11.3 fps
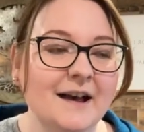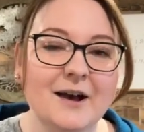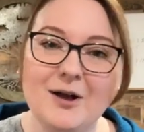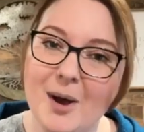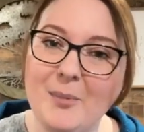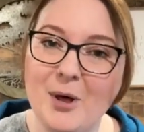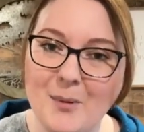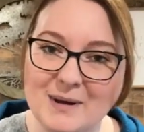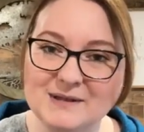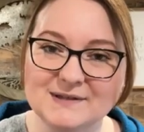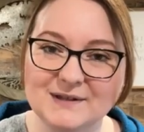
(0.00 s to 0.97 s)
a couple of
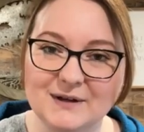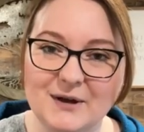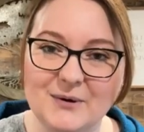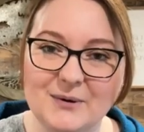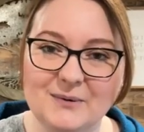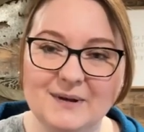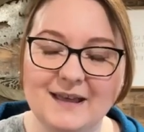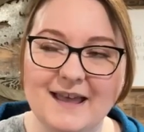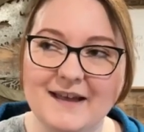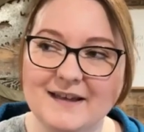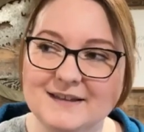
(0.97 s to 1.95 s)
months ago
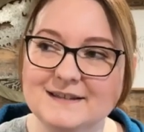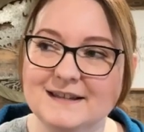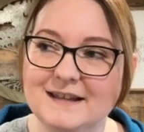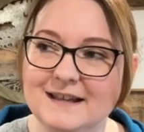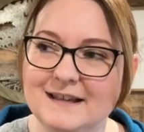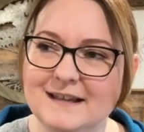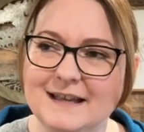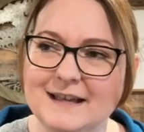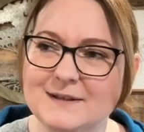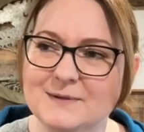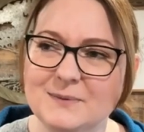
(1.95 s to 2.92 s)
and it
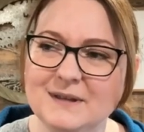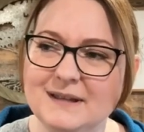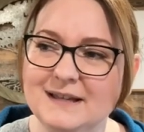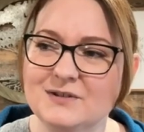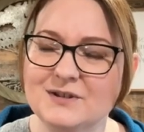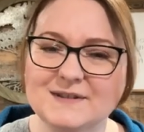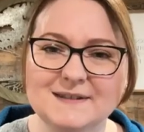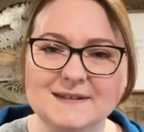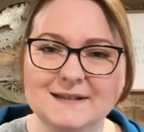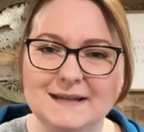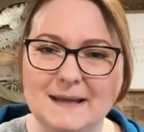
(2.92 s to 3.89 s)
has really
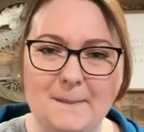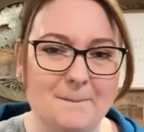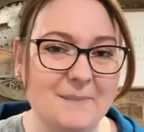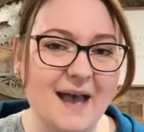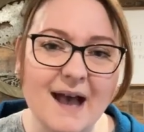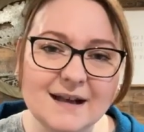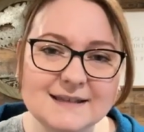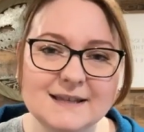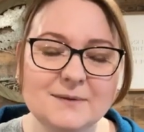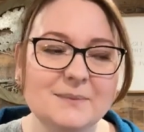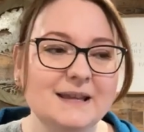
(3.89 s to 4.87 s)
just impacted